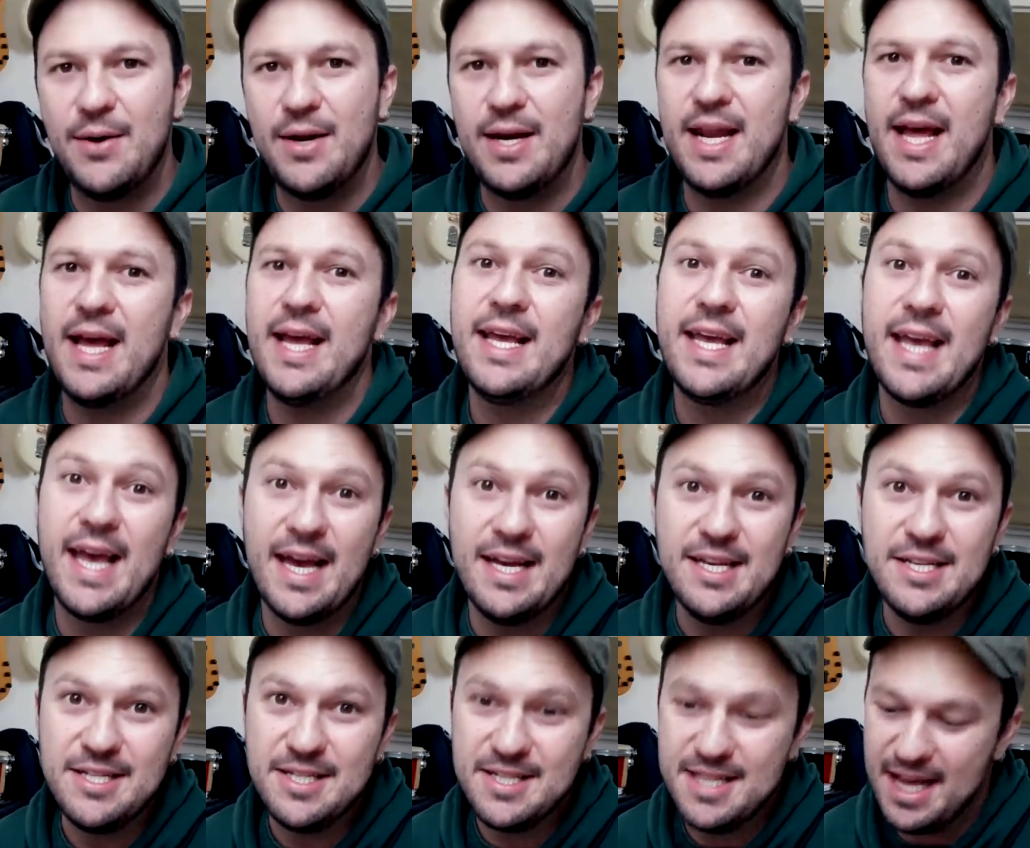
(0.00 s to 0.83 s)
And I
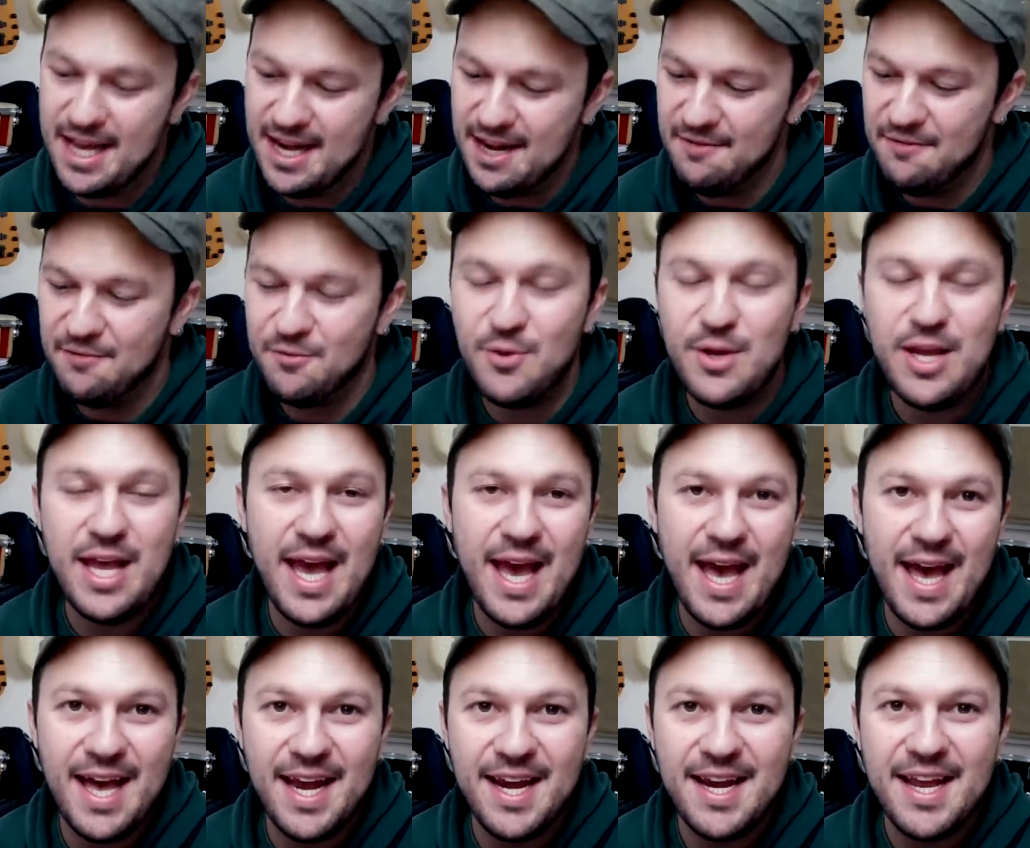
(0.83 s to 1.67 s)
guess that if we
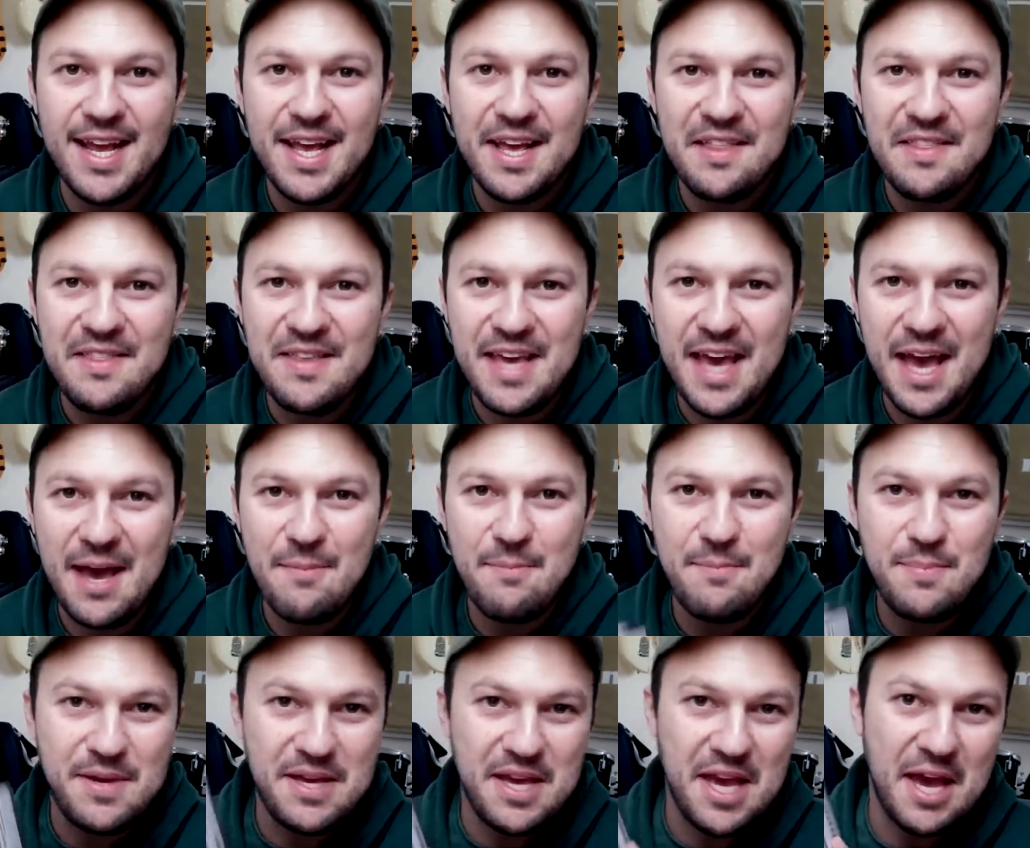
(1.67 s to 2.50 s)
had the
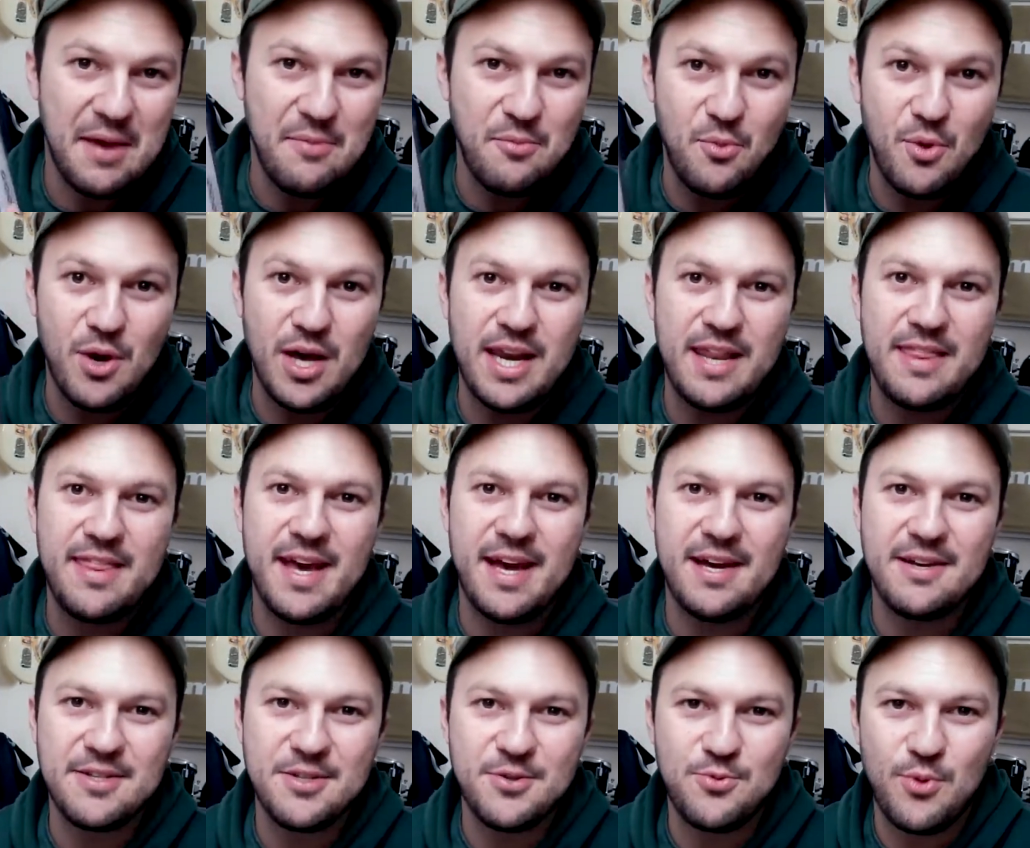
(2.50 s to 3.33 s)
MPM
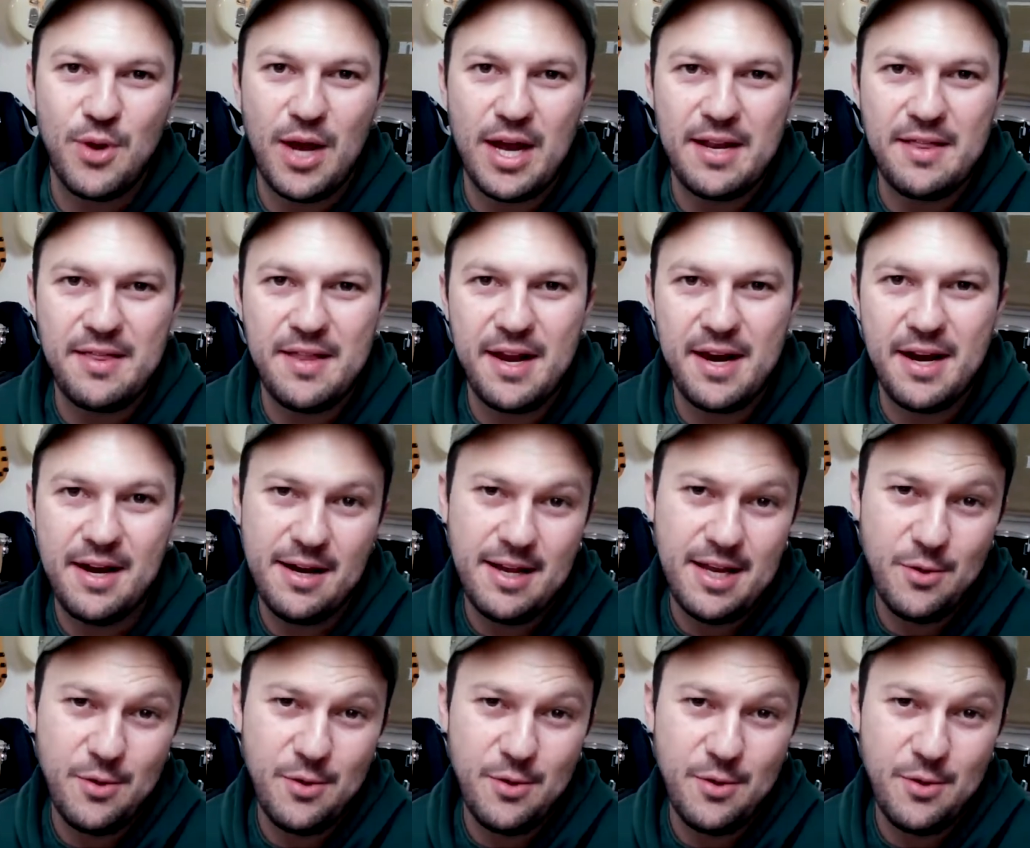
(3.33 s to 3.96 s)
1000 right there,